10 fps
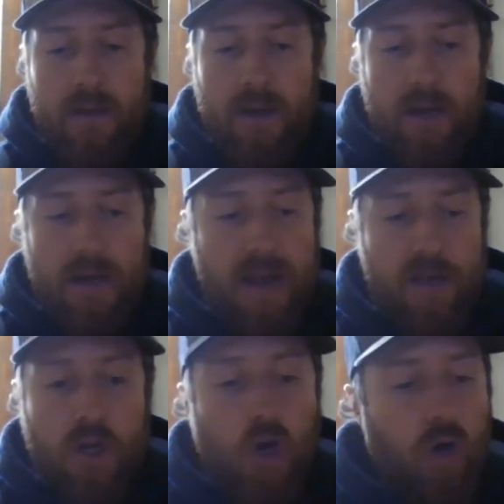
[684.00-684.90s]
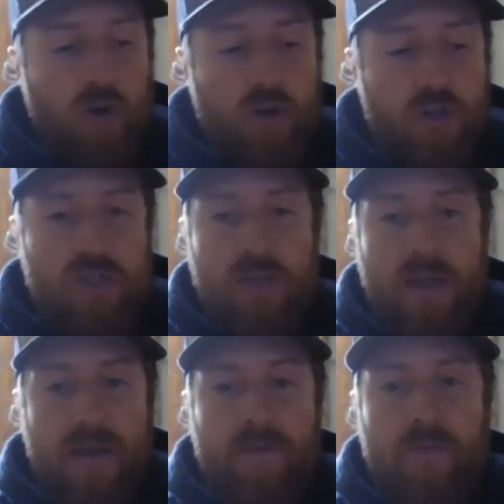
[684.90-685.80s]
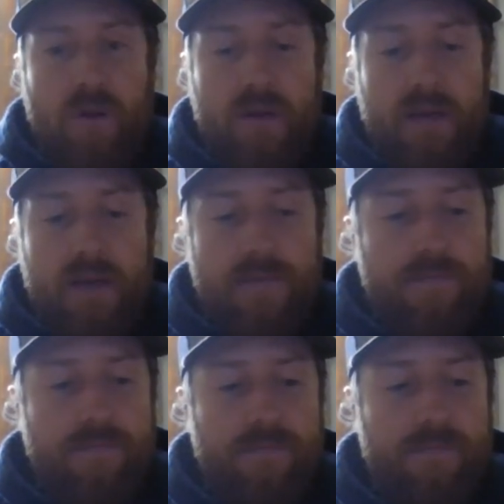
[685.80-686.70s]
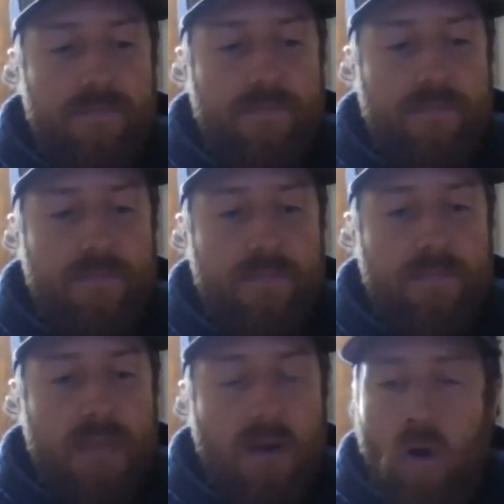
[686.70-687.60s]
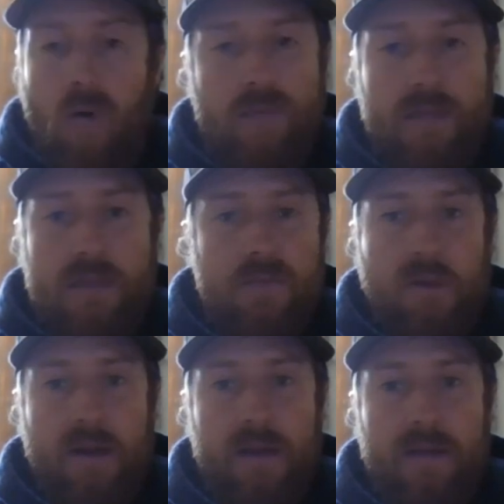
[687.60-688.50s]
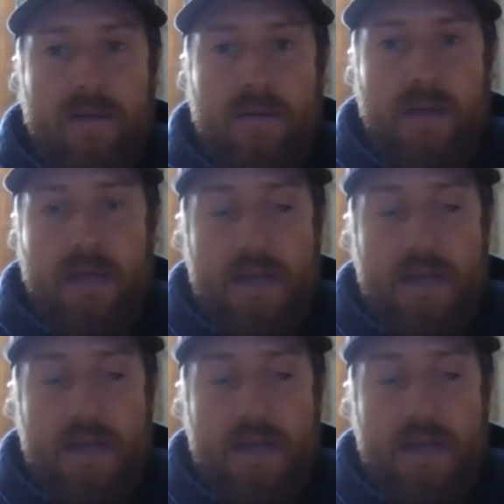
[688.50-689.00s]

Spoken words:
and I encourage everyone, if in all things pray. And